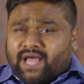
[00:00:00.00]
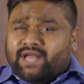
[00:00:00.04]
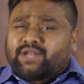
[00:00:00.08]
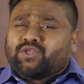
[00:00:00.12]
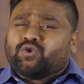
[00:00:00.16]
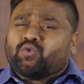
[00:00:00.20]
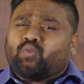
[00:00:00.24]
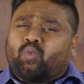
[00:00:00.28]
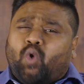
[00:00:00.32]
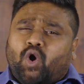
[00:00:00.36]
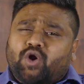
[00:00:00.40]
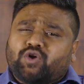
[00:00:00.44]
and
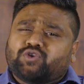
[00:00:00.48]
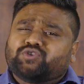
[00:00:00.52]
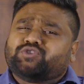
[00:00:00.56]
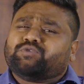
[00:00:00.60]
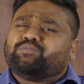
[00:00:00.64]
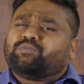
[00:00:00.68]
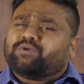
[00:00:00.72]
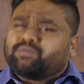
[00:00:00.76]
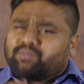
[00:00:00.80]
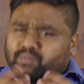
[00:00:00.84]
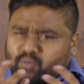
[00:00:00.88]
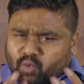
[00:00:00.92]
you want us to
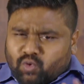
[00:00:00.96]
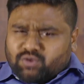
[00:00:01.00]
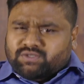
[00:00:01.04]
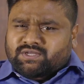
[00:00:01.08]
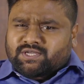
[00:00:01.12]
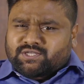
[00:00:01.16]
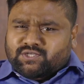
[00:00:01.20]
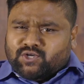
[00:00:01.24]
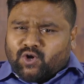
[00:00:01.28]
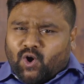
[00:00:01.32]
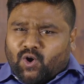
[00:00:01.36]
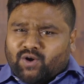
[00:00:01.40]
put more
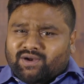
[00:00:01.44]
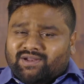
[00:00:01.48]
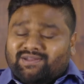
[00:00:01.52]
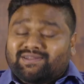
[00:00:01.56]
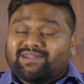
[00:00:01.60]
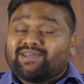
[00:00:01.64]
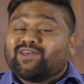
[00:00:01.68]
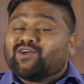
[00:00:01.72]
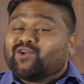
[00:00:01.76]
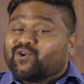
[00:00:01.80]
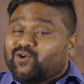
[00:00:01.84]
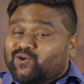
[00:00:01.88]
such content,